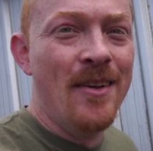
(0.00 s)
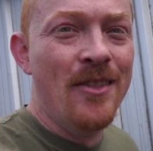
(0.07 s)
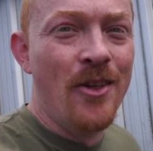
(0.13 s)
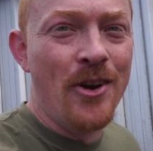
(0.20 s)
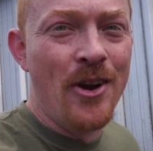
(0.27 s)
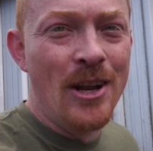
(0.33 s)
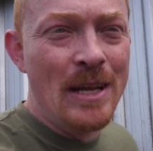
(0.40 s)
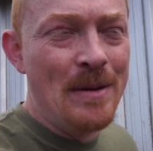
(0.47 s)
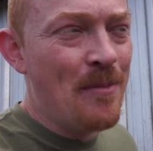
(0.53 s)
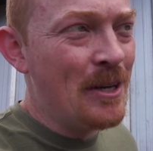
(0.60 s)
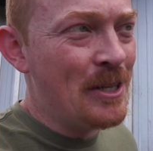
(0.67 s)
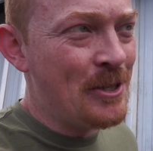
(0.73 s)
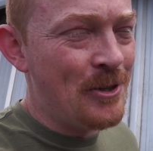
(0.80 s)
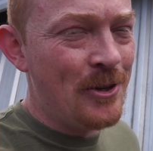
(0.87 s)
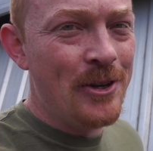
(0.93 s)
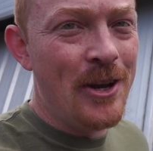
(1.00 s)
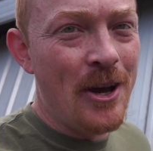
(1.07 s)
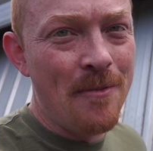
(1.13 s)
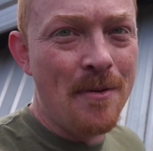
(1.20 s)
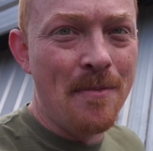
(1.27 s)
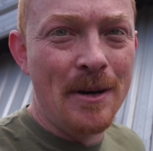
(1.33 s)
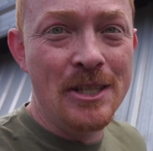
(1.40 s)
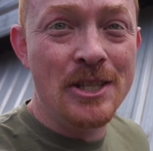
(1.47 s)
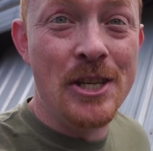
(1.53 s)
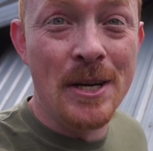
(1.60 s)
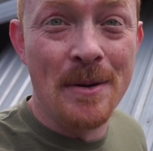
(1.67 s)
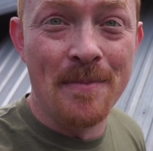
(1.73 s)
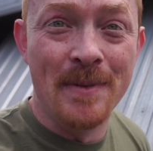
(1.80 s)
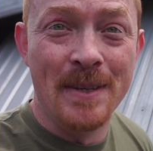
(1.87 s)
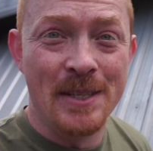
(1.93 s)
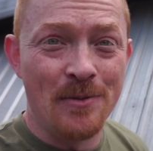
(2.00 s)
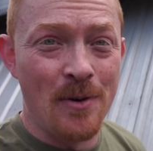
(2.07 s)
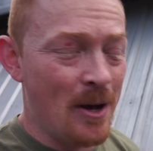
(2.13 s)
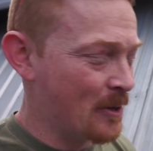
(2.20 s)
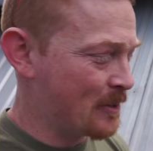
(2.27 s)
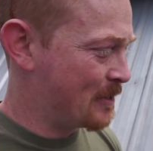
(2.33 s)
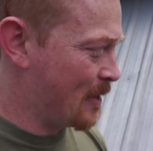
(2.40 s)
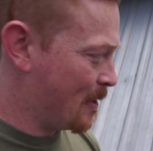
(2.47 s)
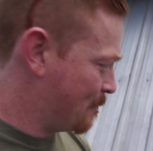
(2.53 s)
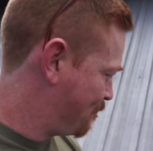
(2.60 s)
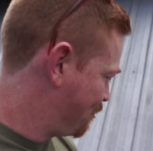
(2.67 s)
not only my studio but my gym as well. So